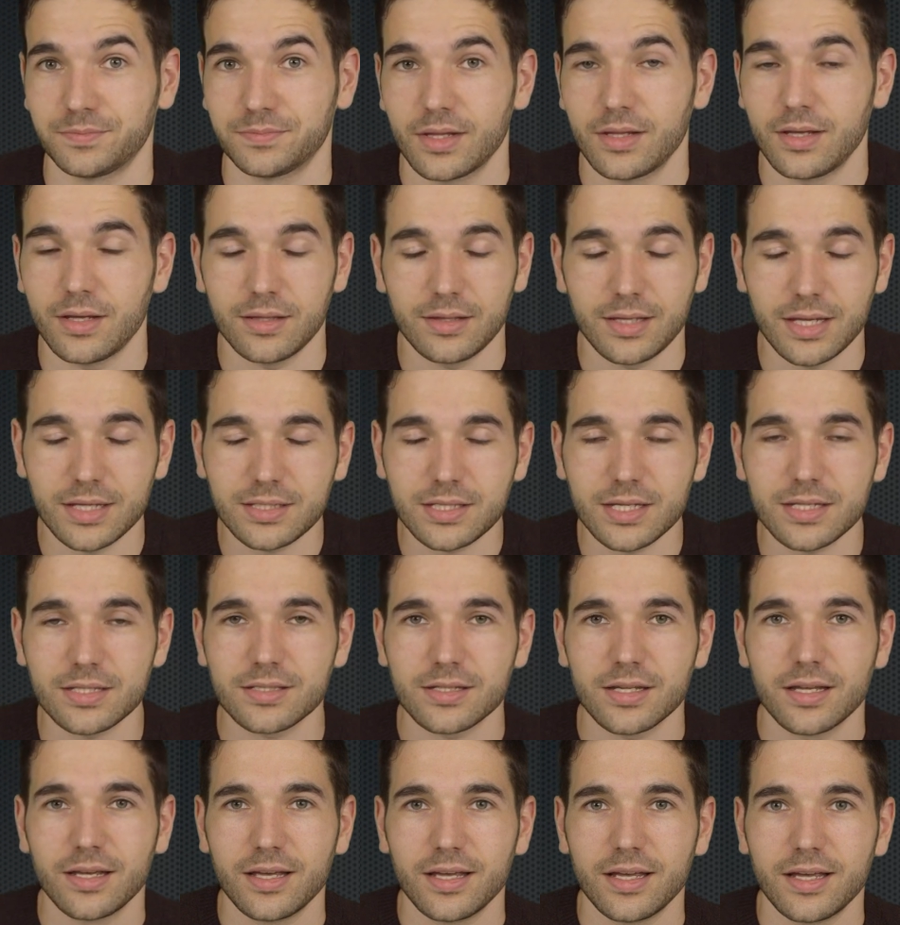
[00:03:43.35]
This
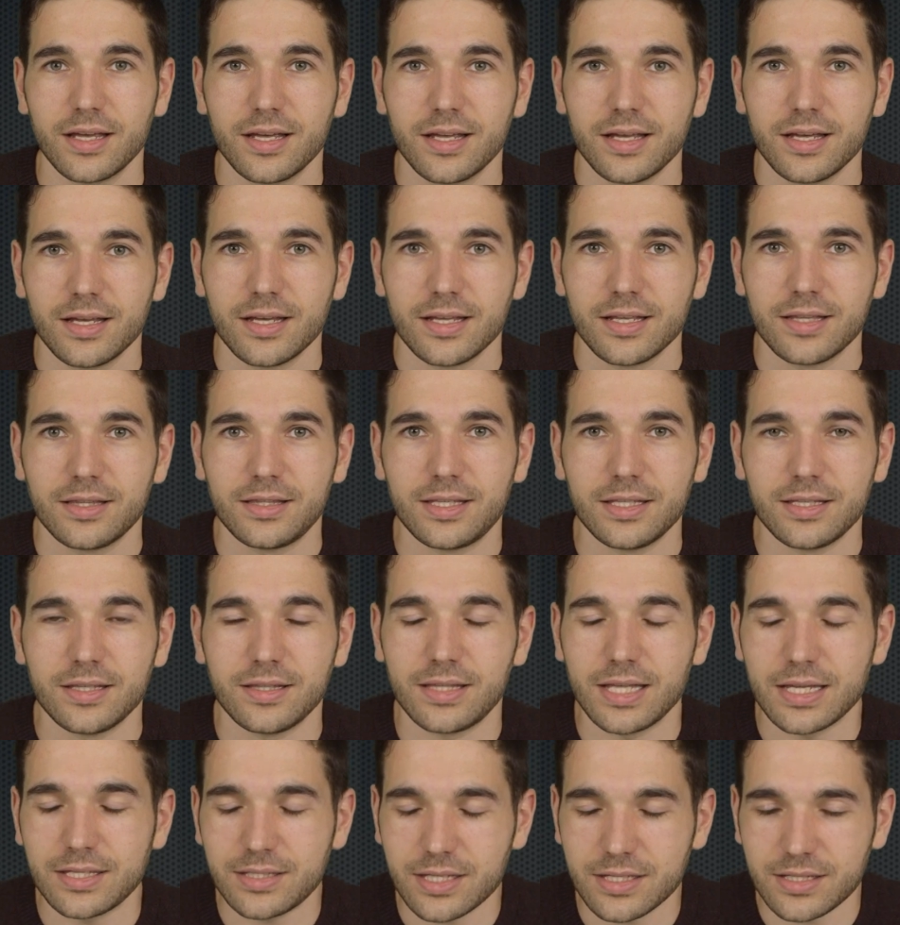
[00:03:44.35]
is
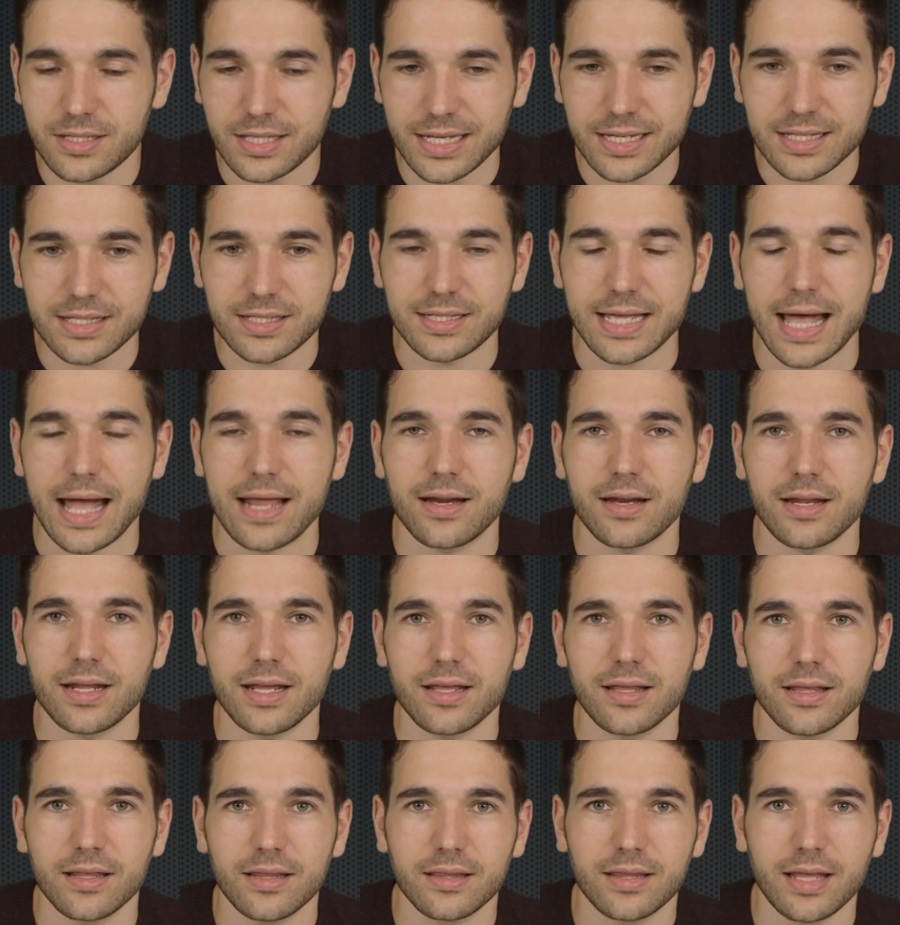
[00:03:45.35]
the insanity